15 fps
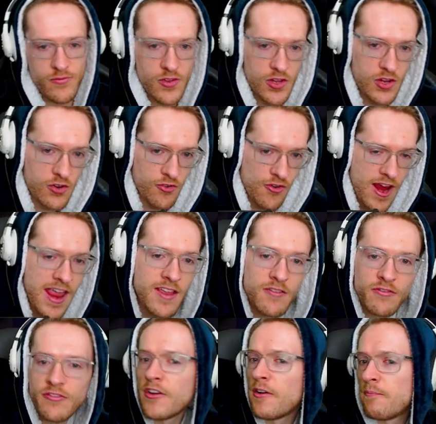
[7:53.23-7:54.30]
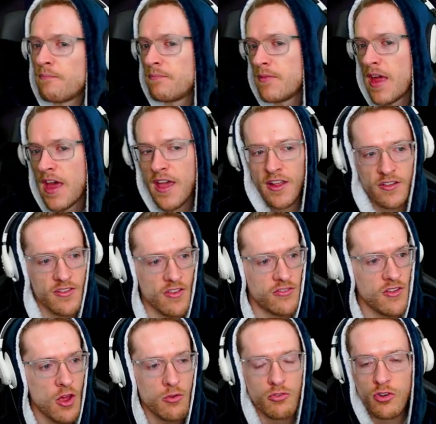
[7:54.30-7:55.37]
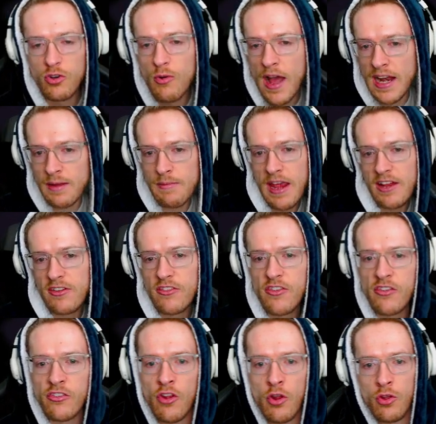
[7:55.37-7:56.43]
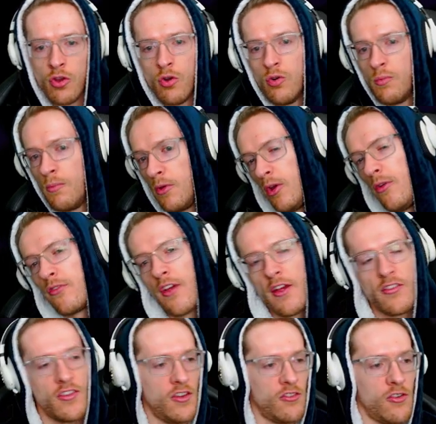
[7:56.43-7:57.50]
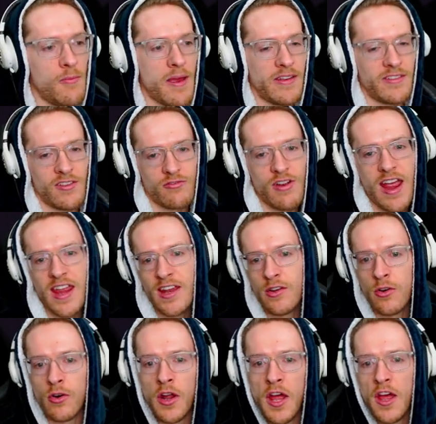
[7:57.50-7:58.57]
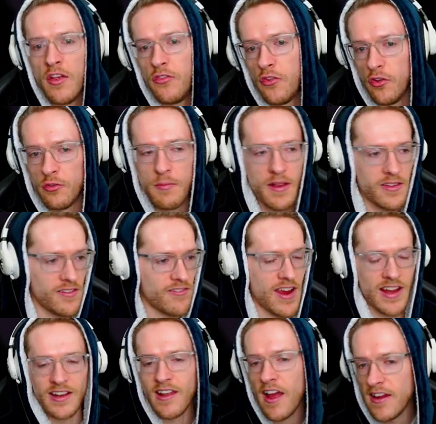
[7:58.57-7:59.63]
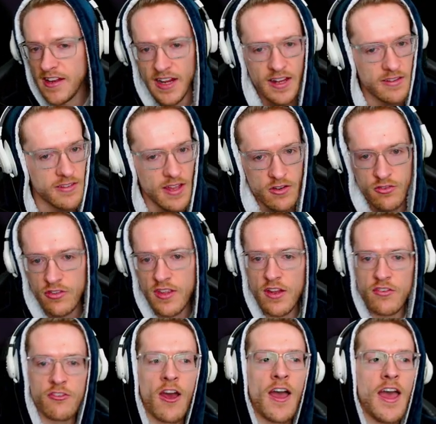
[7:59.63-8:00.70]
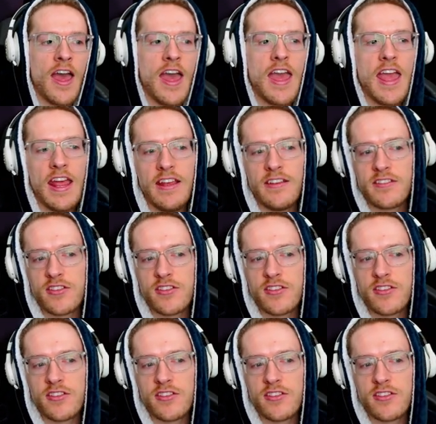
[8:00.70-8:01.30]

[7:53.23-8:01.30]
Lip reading: create for, because there's no cool animations, there's no cool moves like Sisu makes it rain or Zeus makes it rain lightning, etc, etc. He's